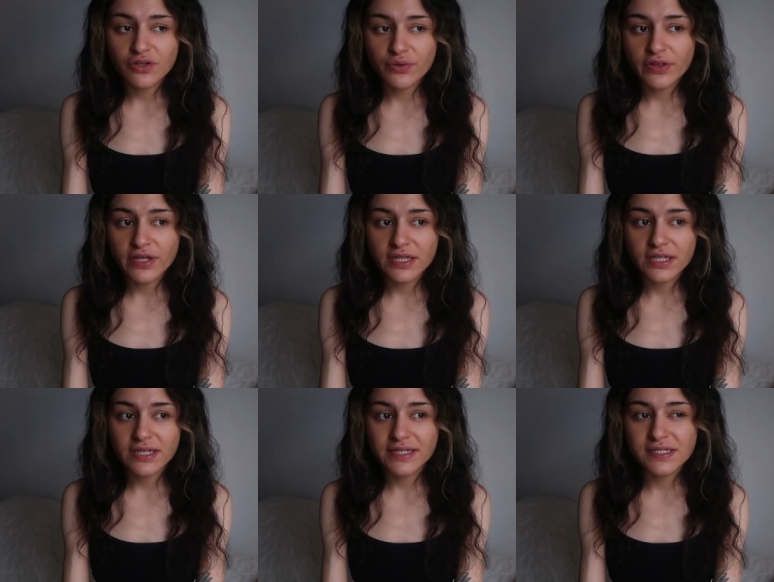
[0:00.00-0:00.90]
don't think that
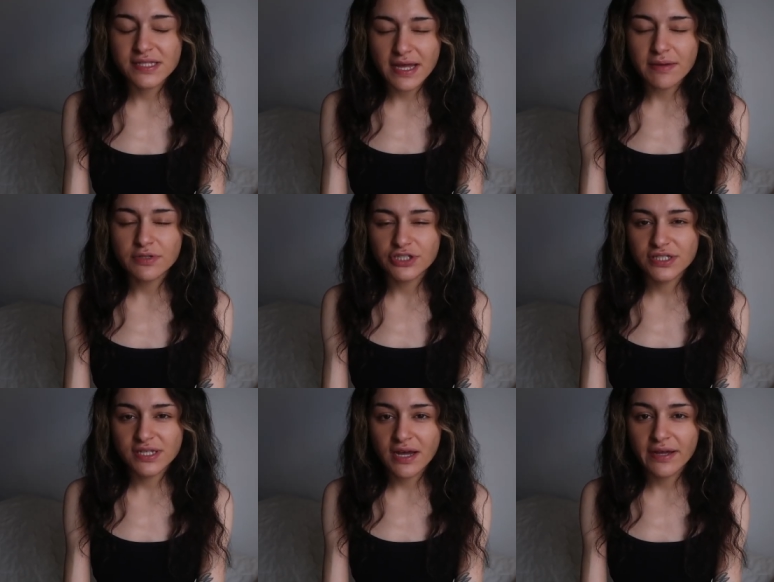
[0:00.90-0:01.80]
it's that much
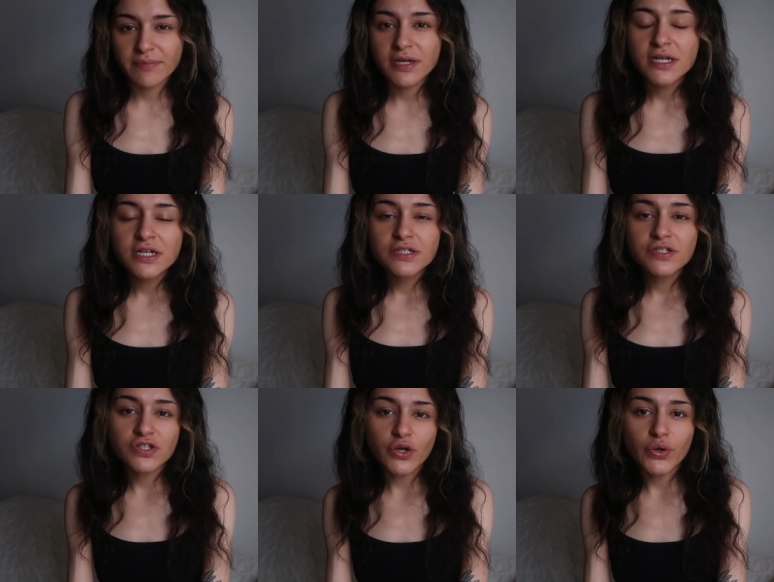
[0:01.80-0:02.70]
time
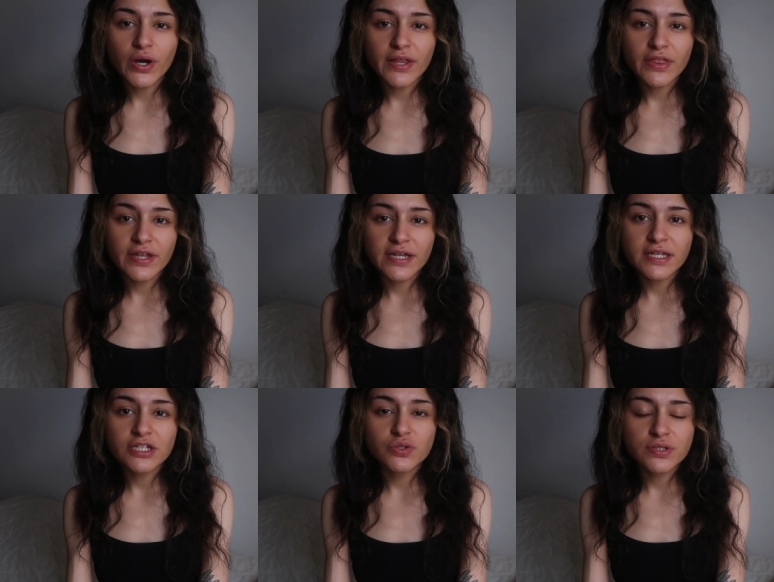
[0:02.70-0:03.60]
so i think
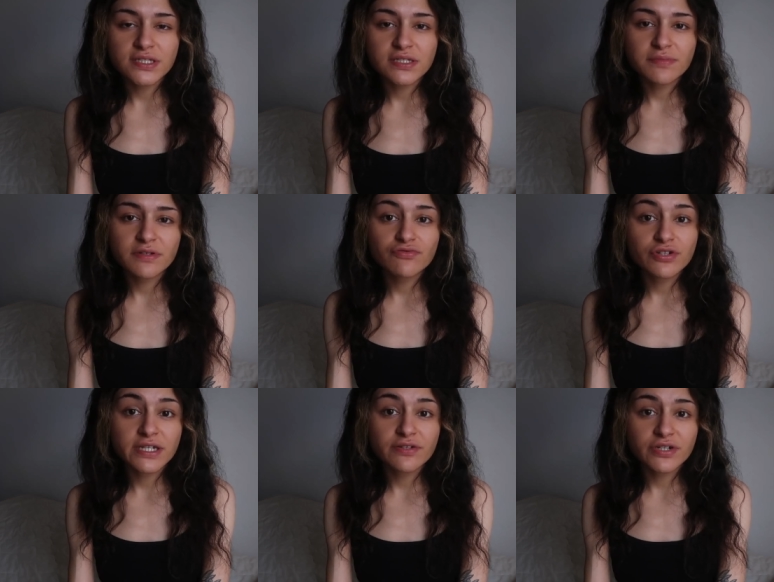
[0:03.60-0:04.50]
that you need to be
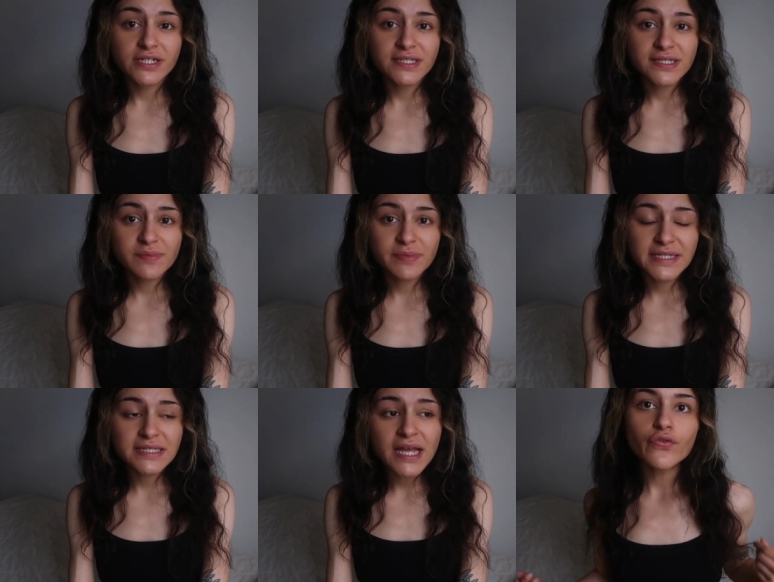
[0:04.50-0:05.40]
really really
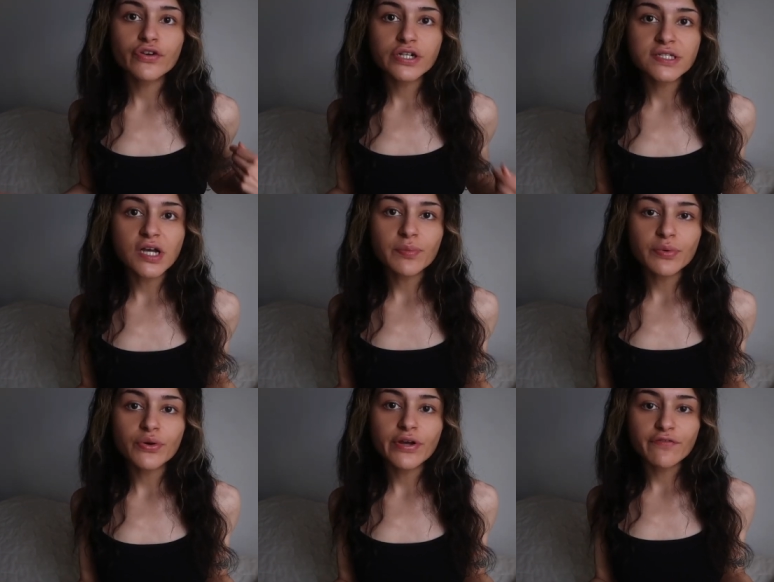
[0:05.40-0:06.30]
disciplined for
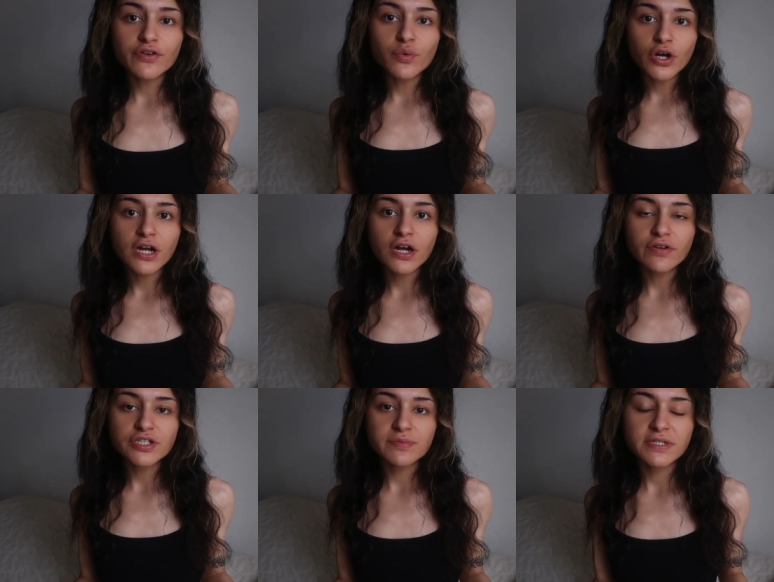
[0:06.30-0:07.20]
example if your workout
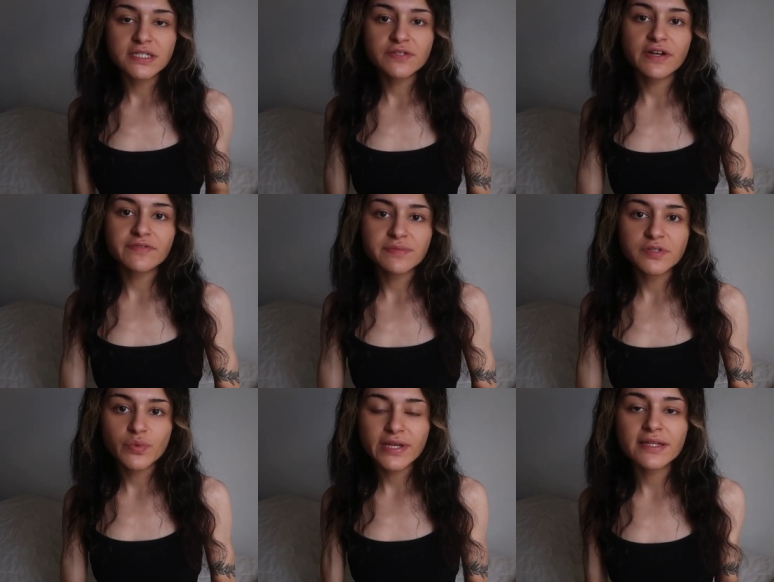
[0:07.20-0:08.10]
regimen is five times
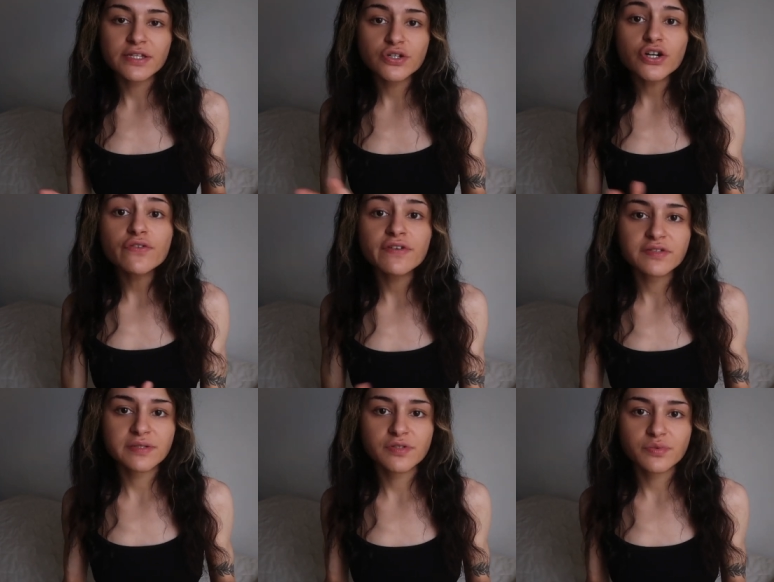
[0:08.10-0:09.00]
a week then you go five
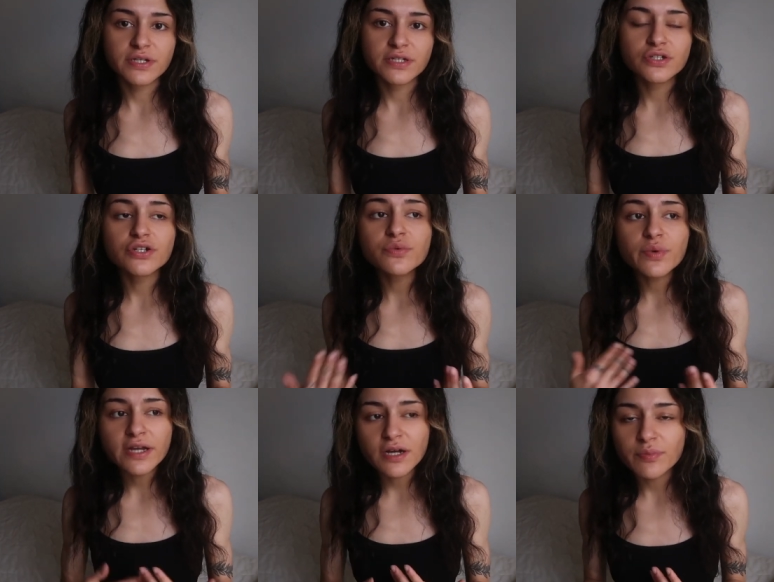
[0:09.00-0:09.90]
times a week you don't
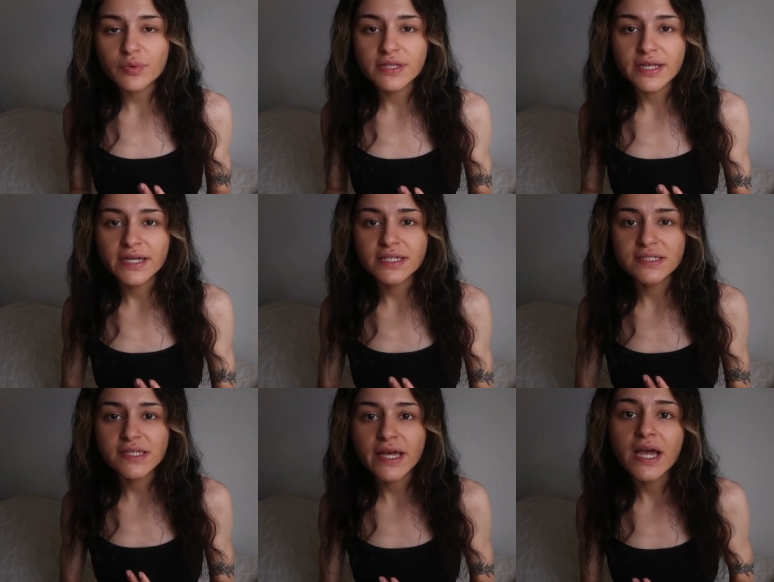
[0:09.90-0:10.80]
wake up one day and
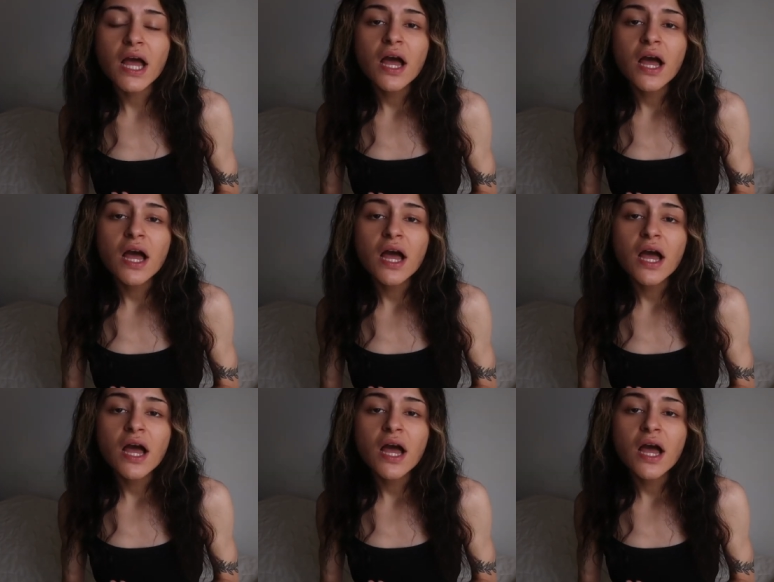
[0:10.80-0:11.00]
say